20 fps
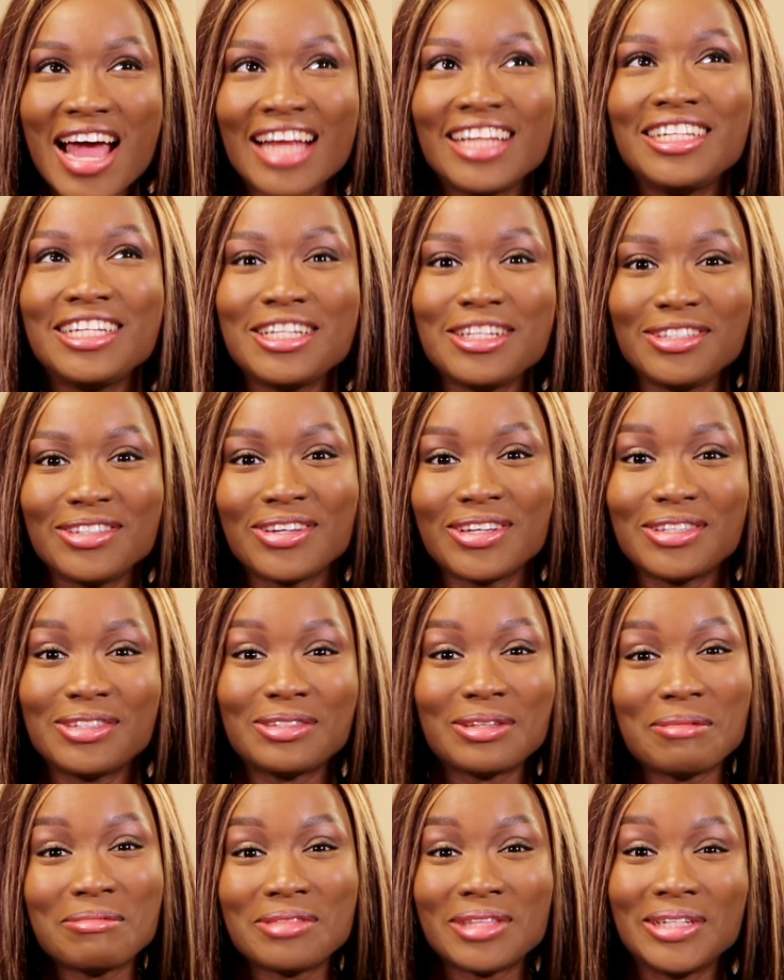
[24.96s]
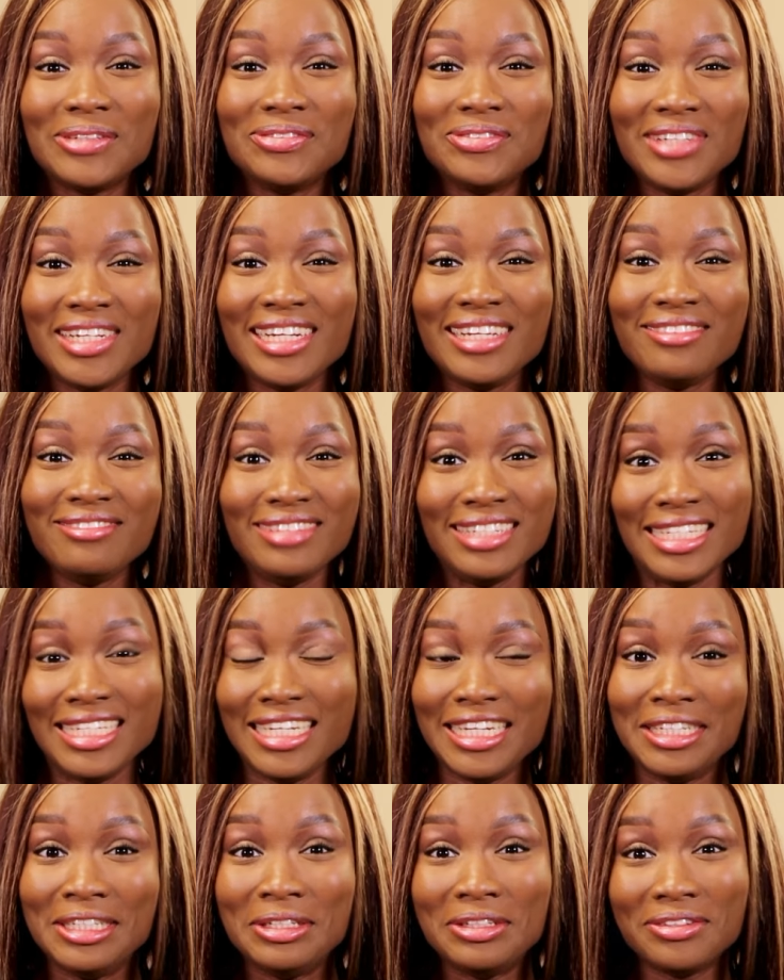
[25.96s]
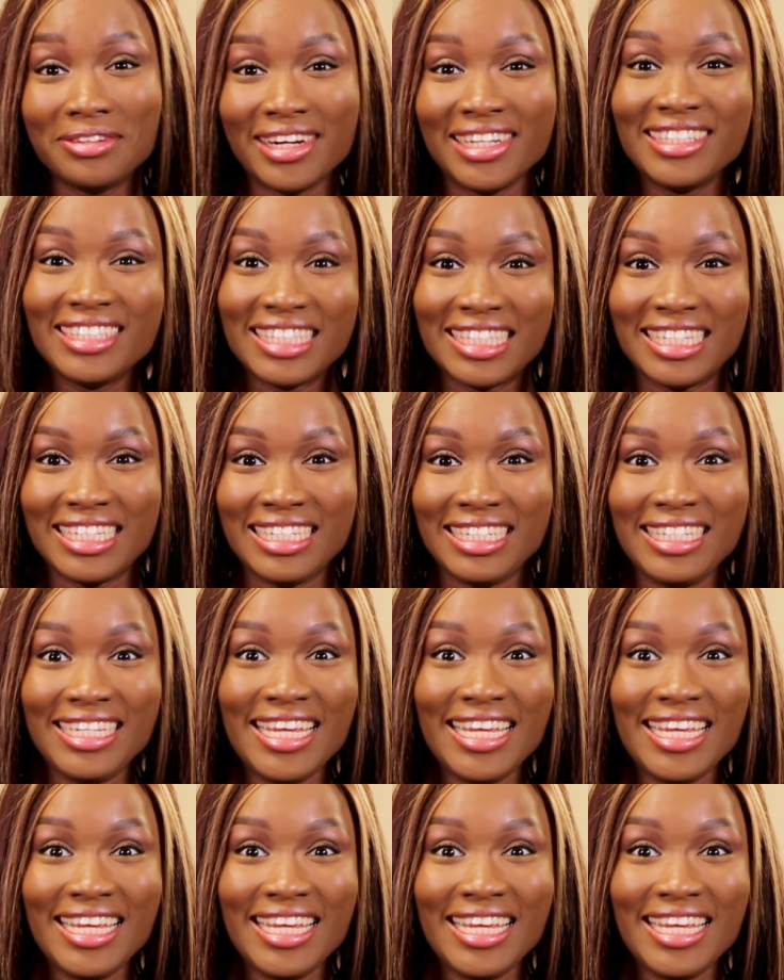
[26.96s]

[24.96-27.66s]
actually discussing something really interesting.